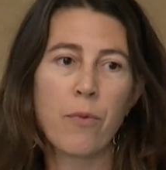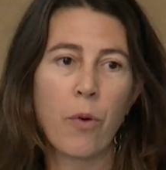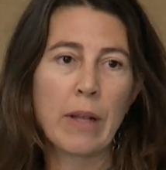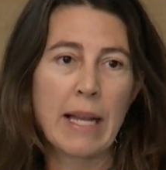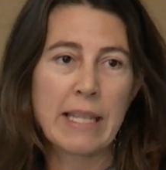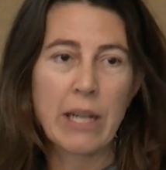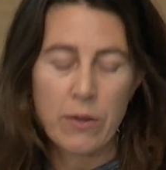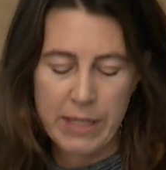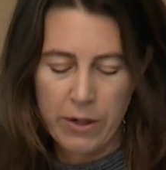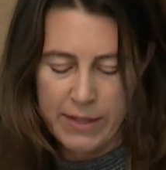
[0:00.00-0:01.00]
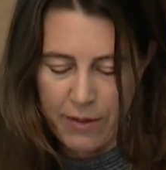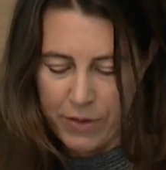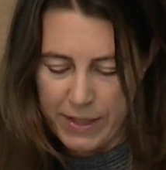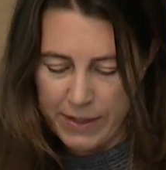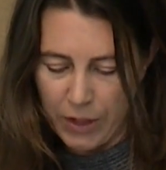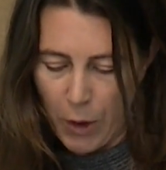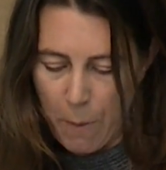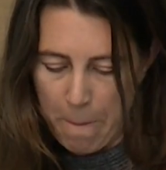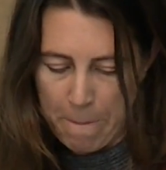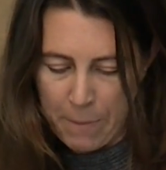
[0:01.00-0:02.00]
for Latinos here in San
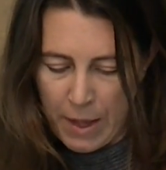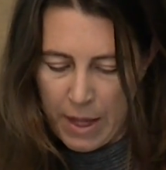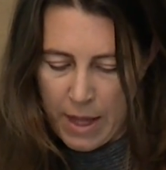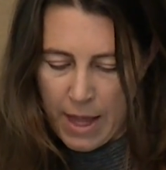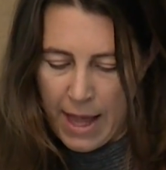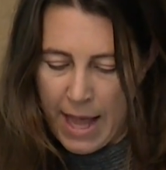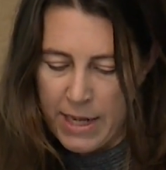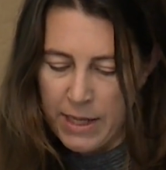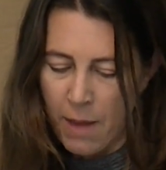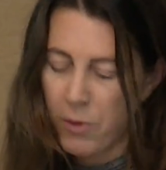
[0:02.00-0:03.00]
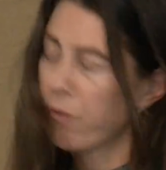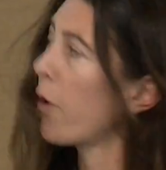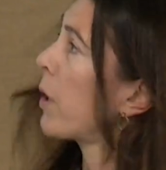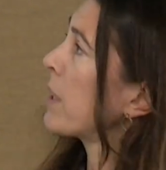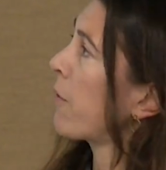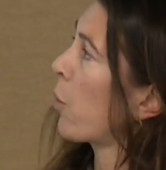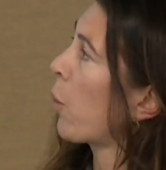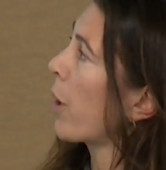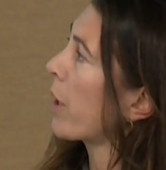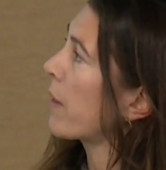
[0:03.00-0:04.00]
Francisco. And um, the focus of the
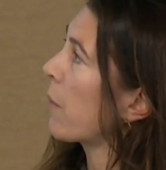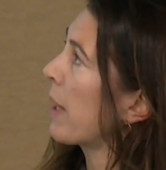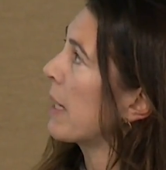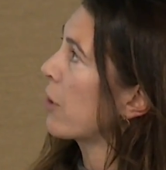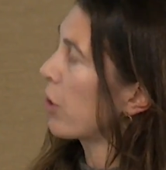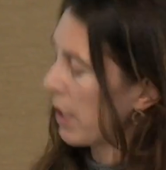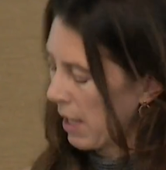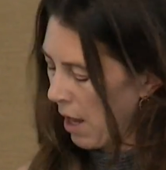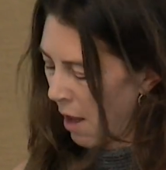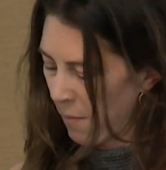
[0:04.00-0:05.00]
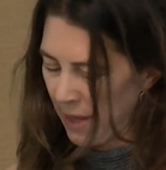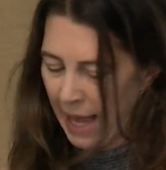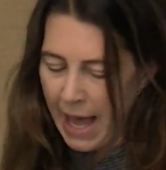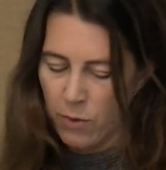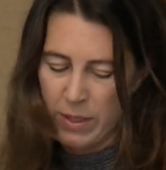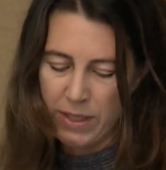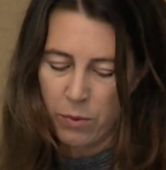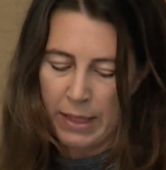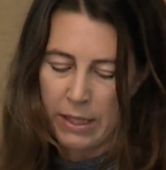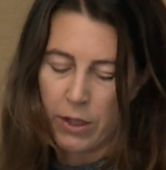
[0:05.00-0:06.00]
work that we initially um, began was
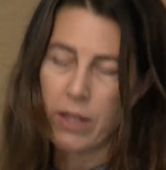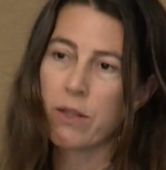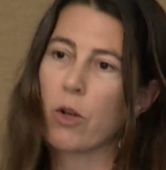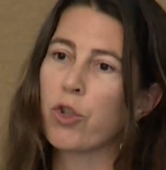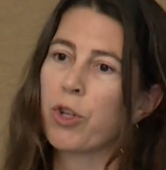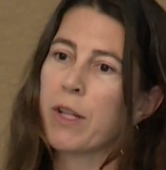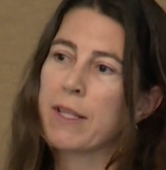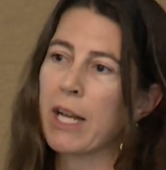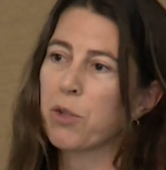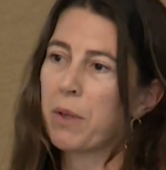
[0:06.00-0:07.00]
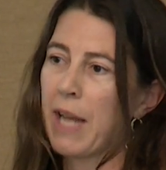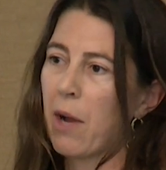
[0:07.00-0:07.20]
to really look at social and sexual